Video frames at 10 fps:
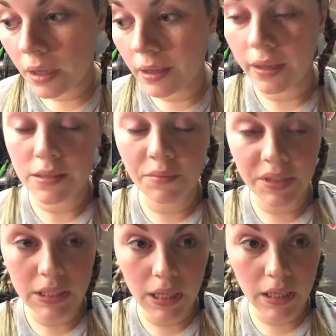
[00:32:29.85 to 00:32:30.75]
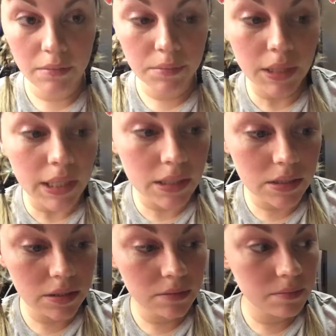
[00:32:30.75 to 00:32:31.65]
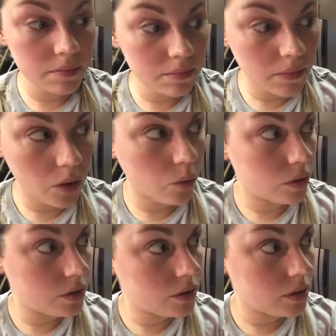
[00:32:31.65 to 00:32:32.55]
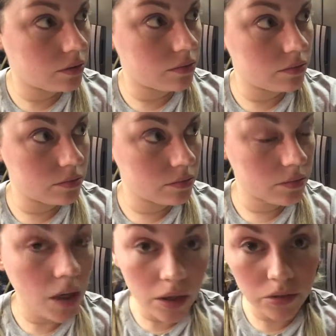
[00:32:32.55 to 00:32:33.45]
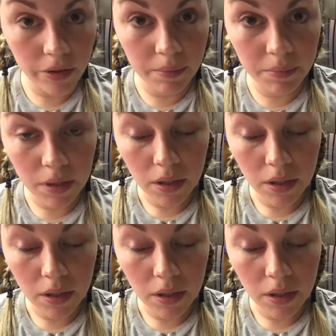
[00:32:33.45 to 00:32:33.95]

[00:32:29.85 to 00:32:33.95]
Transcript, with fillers: and get something to eat because I want an ice cream.